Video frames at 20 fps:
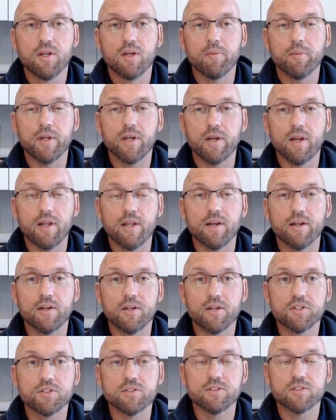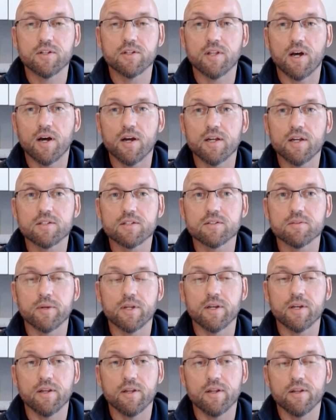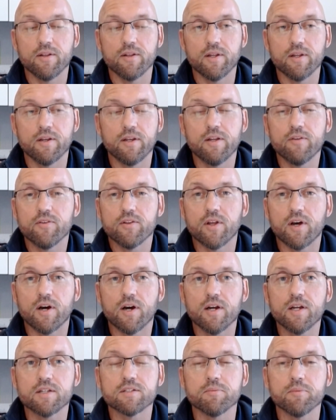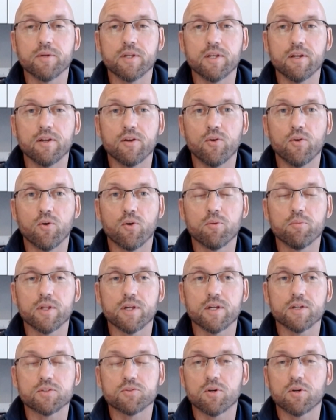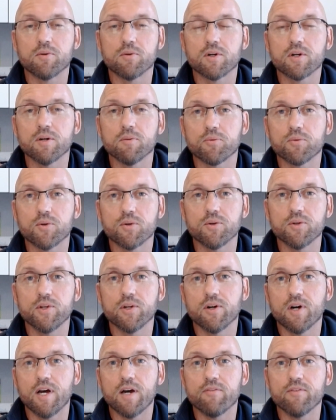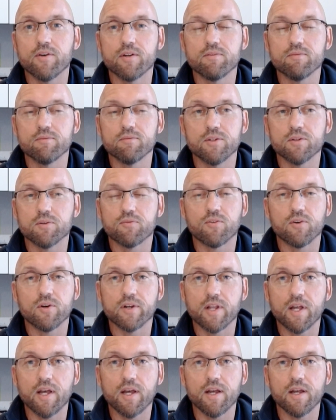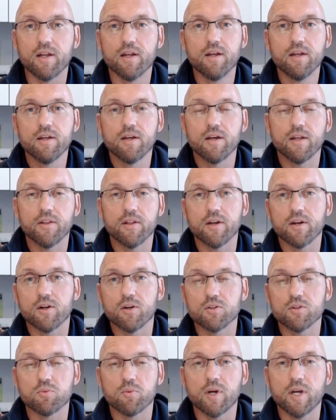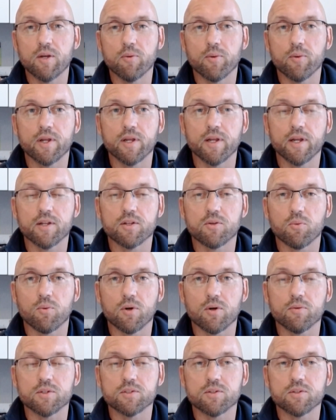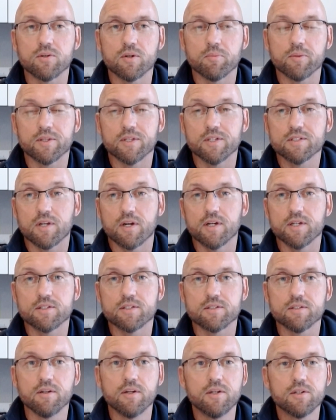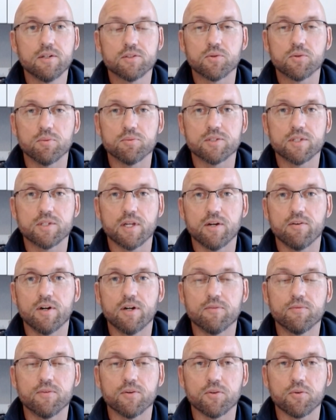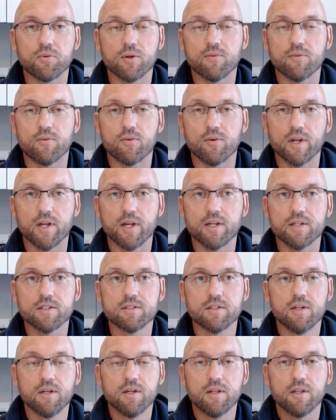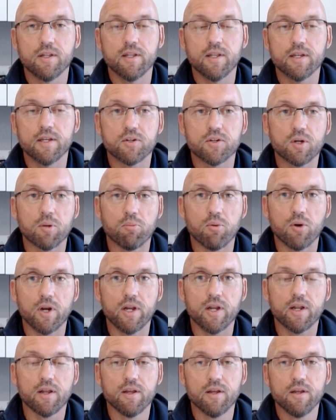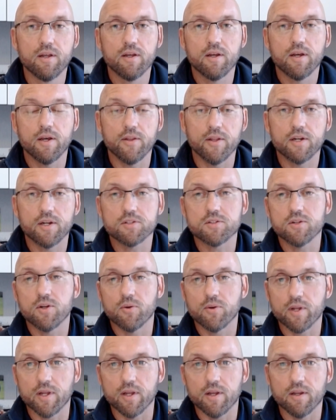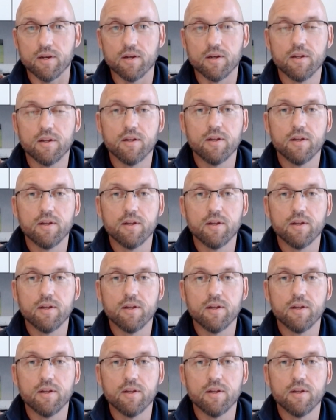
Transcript: I mean, in addition to the ice, I mean, and even the ice, I mean, normally a storm will come through and you'll have it, for a day and then it goes away and we can get to work restoring it. But this ice storm stayed around for 3 or 4 days, and then it took a break, and then it snowed again.